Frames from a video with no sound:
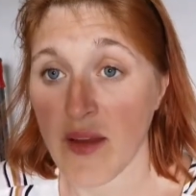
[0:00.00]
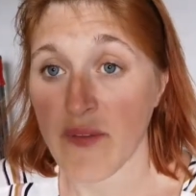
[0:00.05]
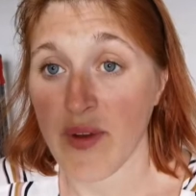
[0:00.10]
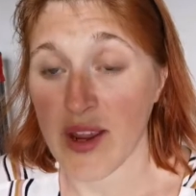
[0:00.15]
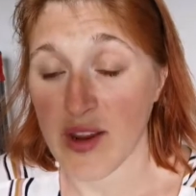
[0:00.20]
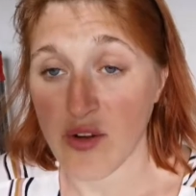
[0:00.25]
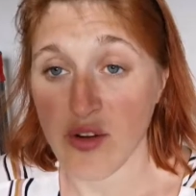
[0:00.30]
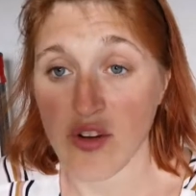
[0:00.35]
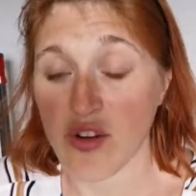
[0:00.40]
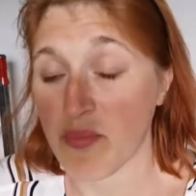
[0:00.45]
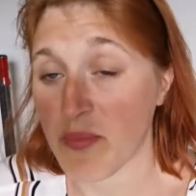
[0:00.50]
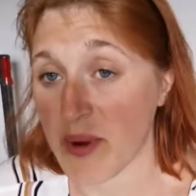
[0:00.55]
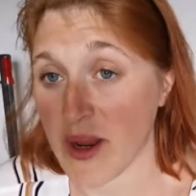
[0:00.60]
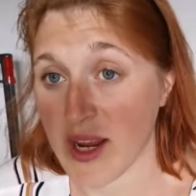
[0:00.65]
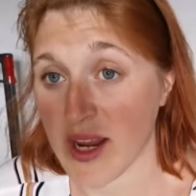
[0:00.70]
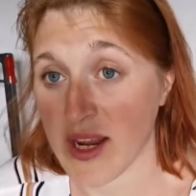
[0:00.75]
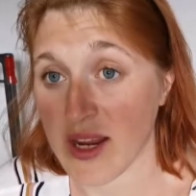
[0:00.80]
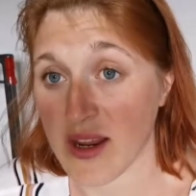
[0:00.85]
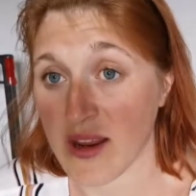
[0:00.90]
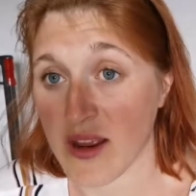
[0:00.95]
They could
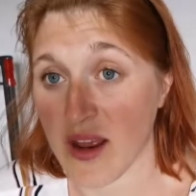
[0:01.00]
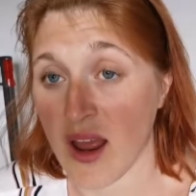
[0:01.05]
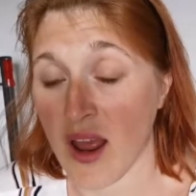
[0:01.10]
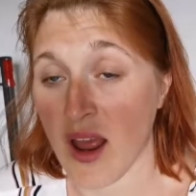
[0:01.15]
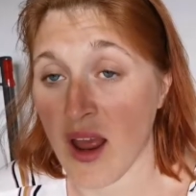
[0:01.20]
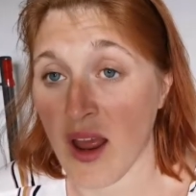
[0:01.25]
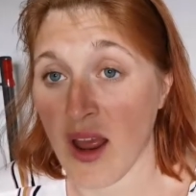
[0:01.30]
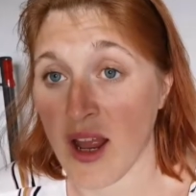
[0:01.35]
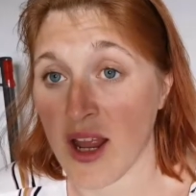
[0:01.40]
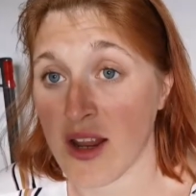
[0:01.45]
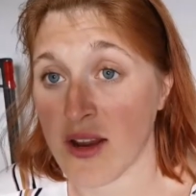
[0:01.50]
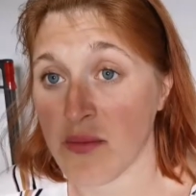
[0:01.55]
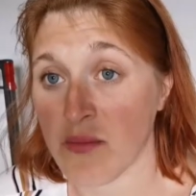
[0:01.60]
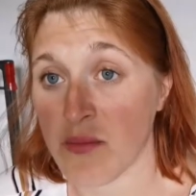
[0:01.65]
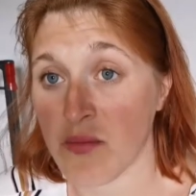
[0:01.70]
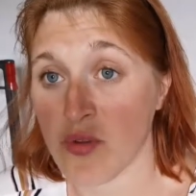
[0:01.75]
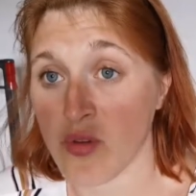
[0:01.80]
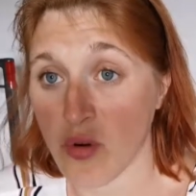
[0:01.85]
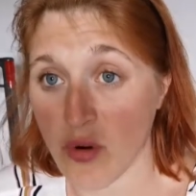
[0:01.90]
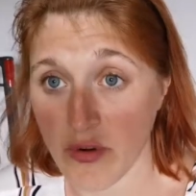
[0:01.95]
be
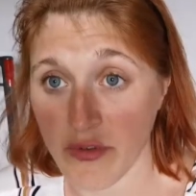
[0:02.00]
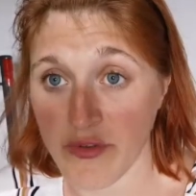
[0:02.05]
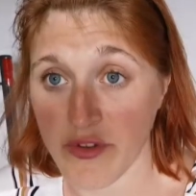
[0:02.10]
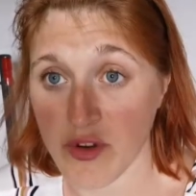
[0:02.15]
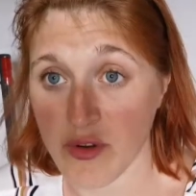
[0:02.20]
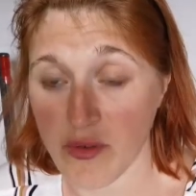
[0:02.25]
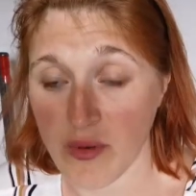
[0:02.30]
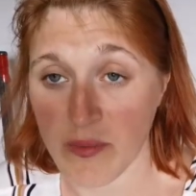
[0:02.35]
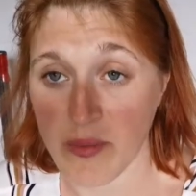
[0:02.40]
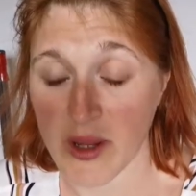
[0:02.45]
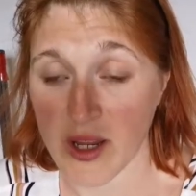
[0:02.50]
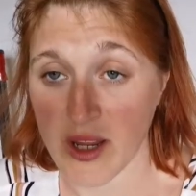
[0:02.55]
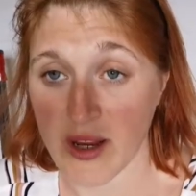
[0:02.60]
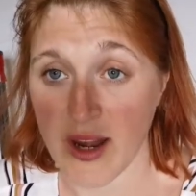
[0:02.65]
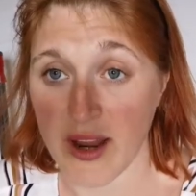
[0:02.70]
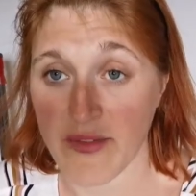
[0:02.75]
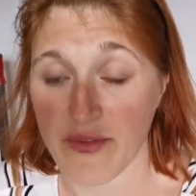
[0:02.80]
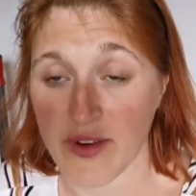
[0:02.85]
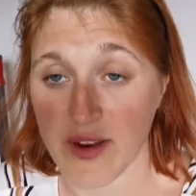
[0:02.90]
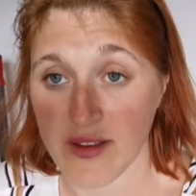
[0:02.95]
North
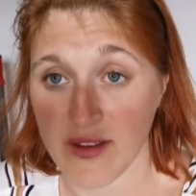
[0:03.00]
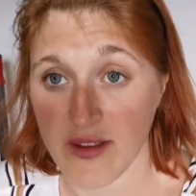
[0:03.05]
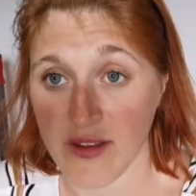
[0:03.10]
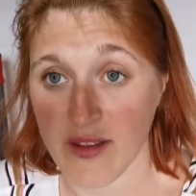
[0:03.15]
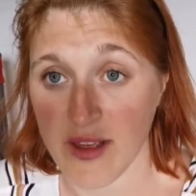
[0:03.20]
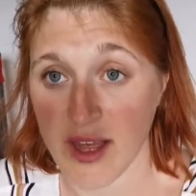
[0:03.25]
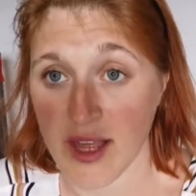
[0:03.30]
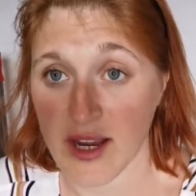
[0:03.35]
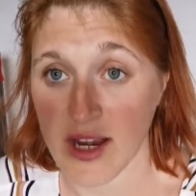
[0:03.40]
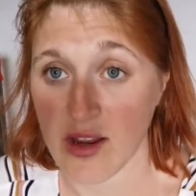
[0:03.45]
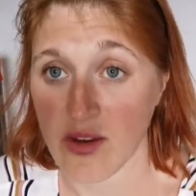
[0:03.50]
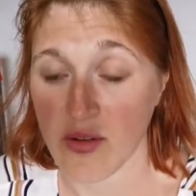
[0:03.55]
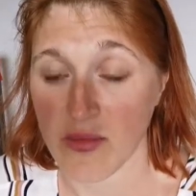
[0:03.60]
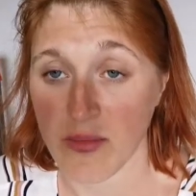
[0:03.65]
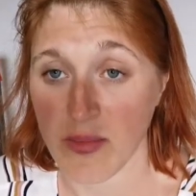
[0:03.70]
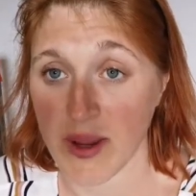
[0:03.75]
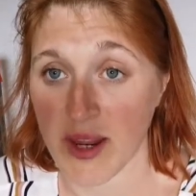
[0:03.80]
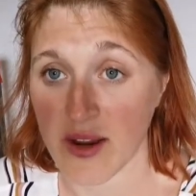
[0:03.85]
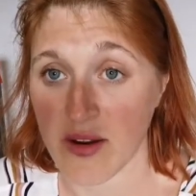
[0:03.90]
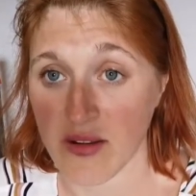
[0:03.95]
European ethnicity, they
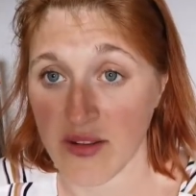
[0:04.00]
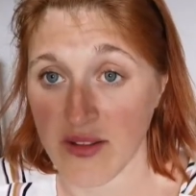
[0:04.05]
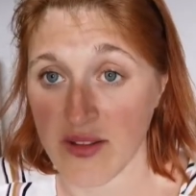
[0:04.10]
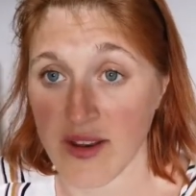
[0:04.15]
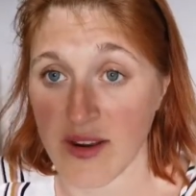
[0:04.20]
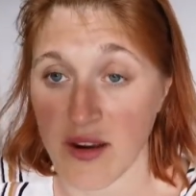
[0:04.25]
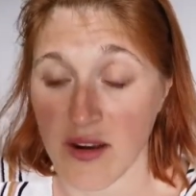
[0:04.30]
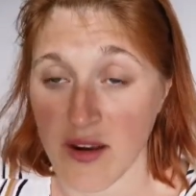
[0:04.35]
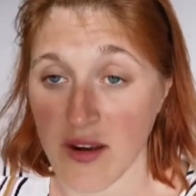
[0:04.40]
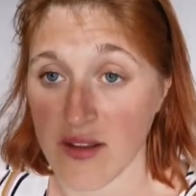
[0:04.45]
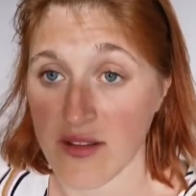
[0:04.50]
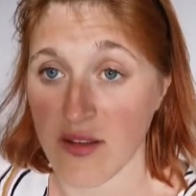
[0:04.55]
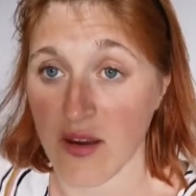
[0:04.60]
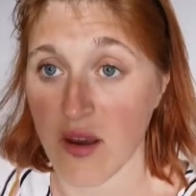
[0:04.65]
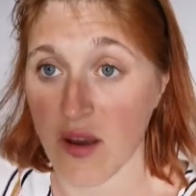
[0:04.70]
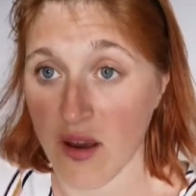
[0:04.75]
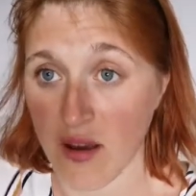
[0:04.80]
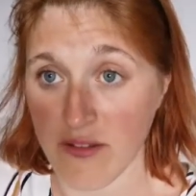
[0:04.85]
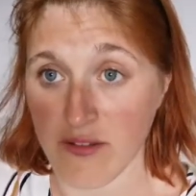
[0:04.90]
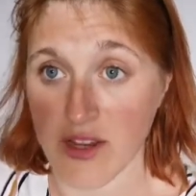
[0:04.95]
could be considered
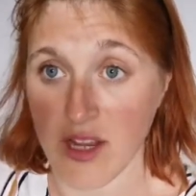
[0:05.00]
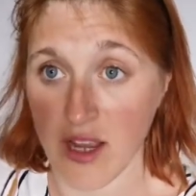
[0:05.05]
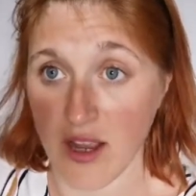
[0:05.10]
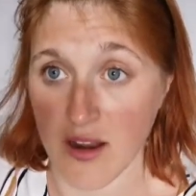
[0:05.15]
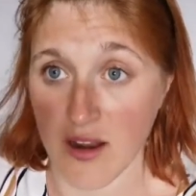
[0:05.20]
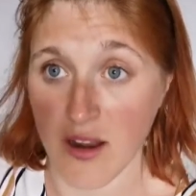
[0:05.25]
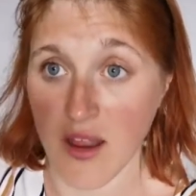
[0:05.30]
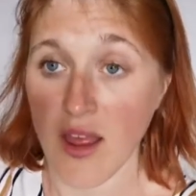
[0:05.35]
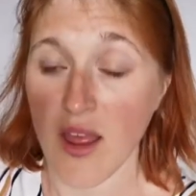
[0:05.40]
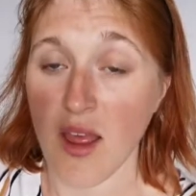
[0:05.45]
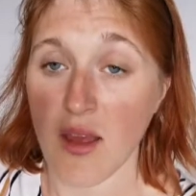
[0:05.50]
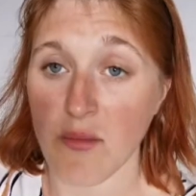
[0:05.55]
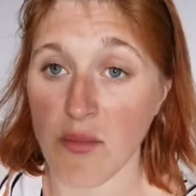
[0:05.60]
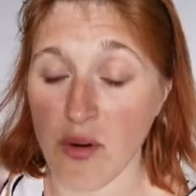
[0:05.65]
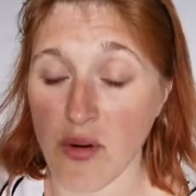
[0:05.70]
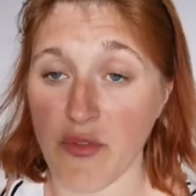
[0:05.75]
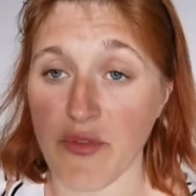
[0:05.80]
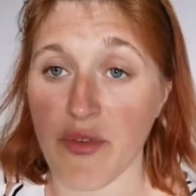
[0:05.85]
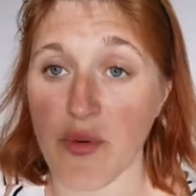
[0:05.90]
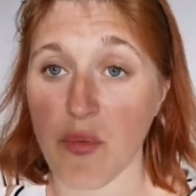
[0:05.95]
as Aryan,
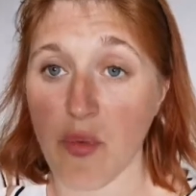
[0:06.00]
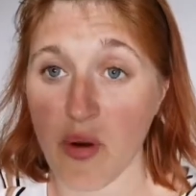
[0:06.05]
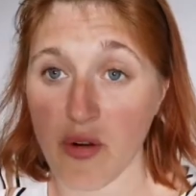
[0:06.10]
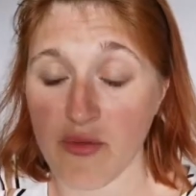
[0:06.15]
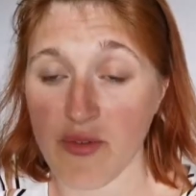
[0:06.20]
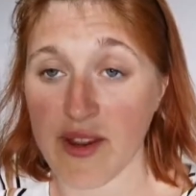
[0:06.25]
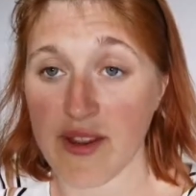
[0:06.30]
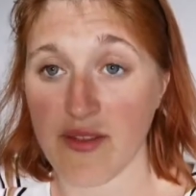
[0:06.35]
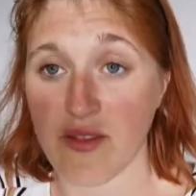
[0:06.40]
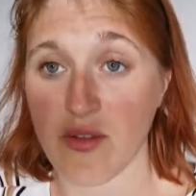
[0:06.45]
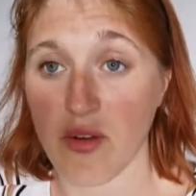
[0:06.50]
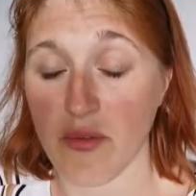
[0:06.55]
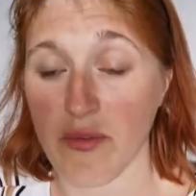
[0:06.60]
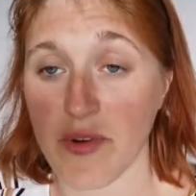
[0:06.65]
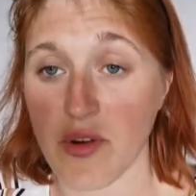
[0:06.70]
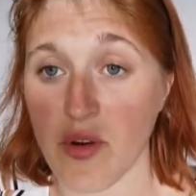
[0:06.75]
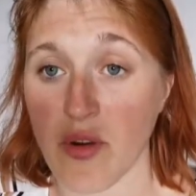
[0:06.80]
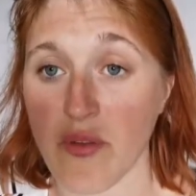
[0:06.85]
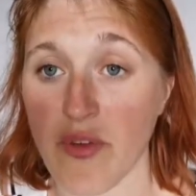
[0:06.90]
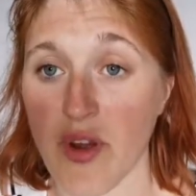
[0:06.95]
but for one reason or
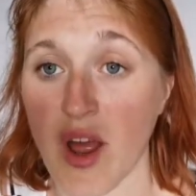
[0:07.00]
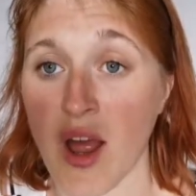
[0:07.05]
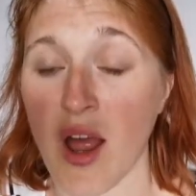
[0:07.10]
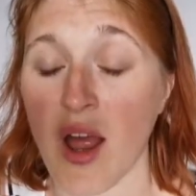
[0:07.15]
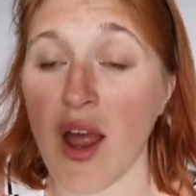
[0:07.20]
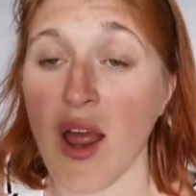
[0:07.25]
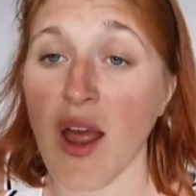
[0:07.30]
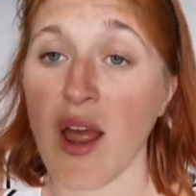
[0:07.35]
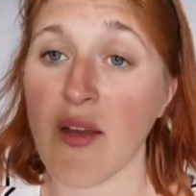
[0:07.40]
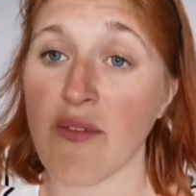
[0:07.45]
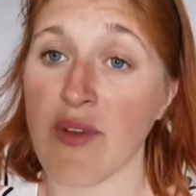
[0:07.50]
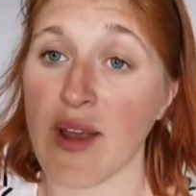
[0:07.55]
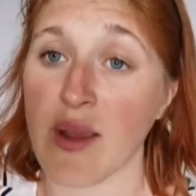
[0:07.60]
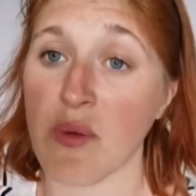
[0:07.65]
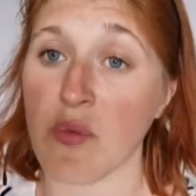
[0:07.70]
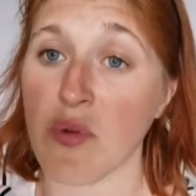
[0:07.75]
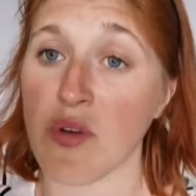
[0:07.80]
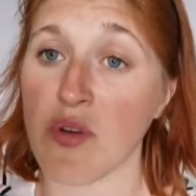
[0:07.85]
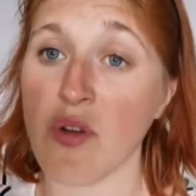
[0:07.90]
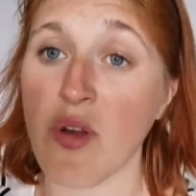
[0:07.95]
another,
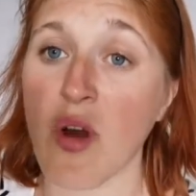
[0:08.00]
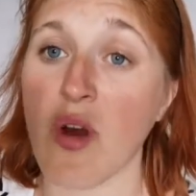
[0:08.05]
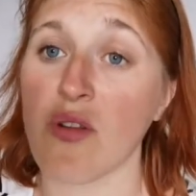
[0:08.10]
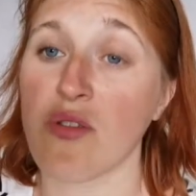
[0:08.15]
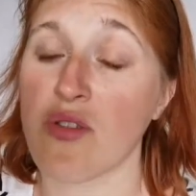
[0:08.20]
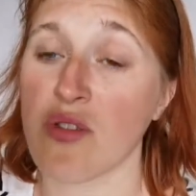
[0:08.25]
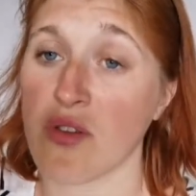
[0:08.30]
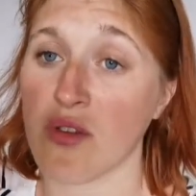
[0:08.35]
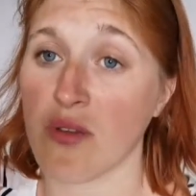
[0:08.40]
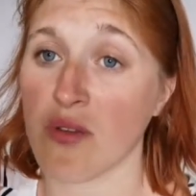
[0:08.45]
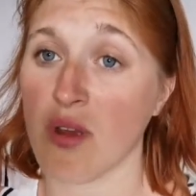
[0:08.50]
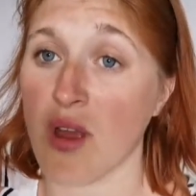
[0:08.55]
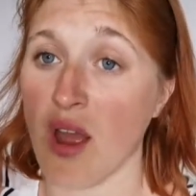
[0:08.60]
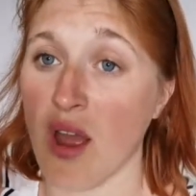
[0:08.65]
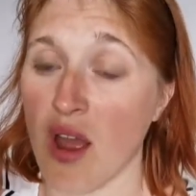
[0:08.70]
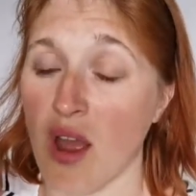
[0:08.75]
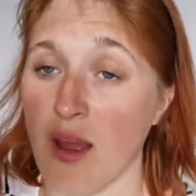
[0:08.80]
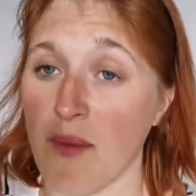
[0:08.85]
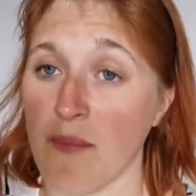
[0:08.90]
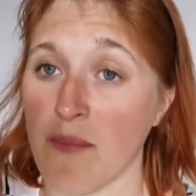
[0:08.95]
they were not
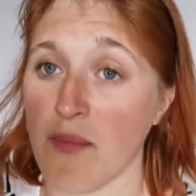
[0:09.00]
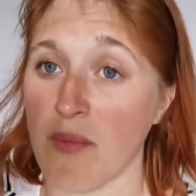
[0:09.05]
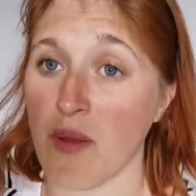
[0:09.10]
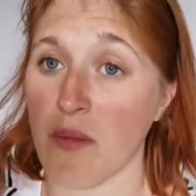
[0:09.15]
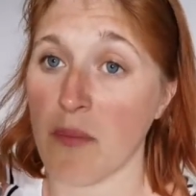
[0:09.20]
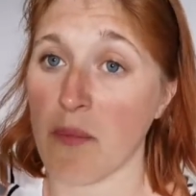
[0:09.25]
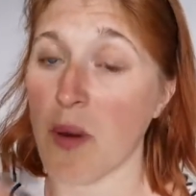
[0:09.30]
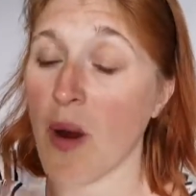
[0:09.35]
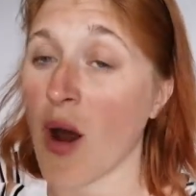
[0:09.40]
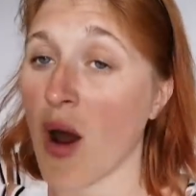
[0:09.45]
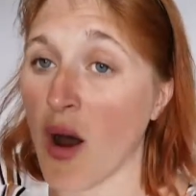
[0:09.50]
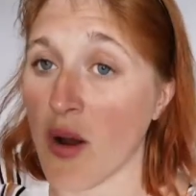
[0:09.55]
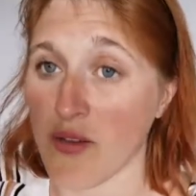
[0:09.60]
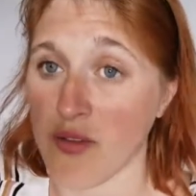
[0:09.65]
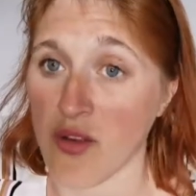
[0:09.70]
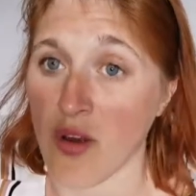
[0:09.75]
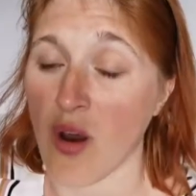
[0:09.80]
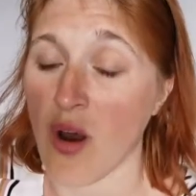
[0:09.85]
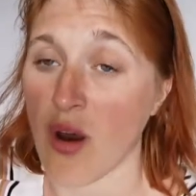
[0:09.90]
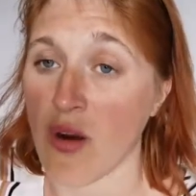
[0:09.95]

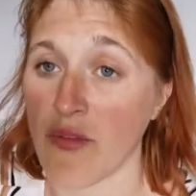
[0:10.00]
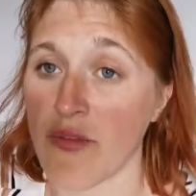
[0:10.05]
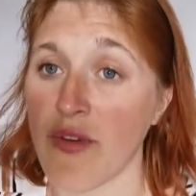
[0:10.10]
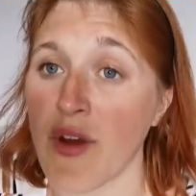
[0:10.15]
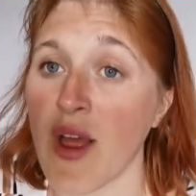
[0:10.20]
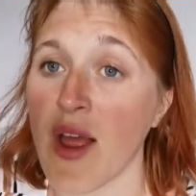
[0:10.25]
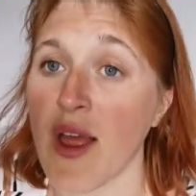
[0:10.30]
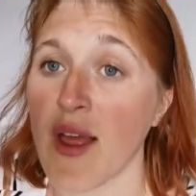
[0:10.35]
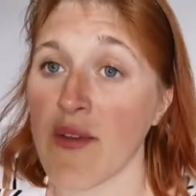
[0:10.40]
part of